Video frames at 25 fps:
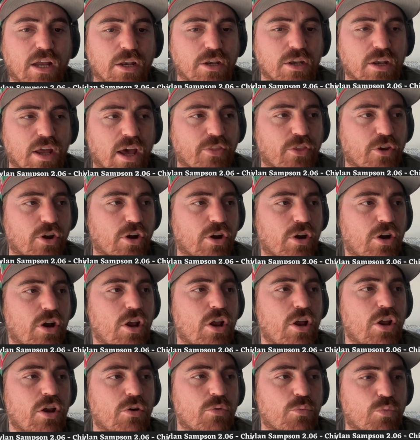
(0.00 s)
another
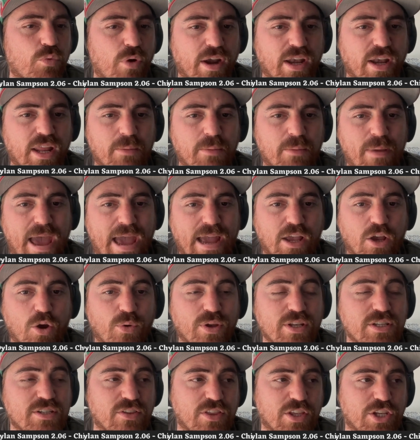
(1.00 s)
running back,
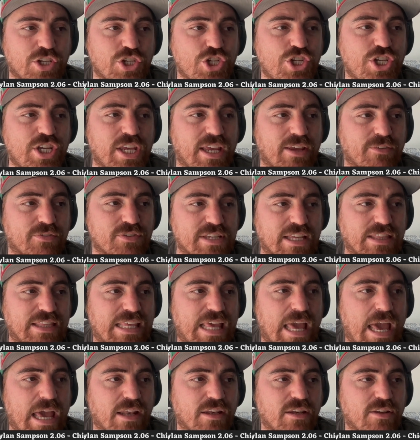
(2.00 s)
going to the Chiefs at
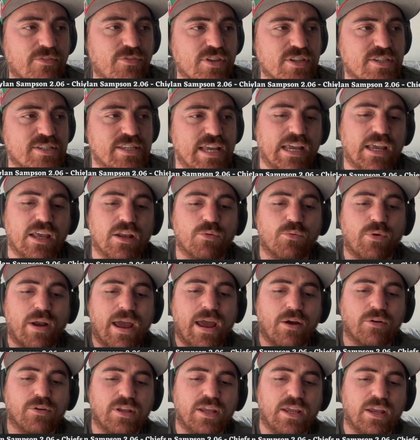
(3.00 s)
the end of the 2nd
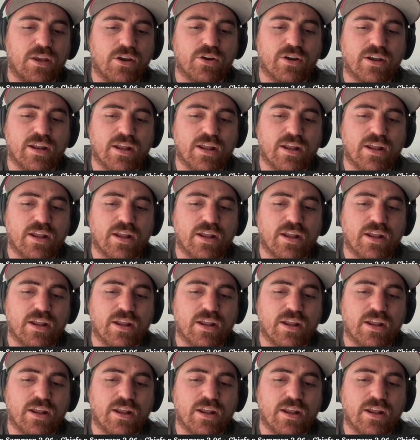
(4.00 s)
round here.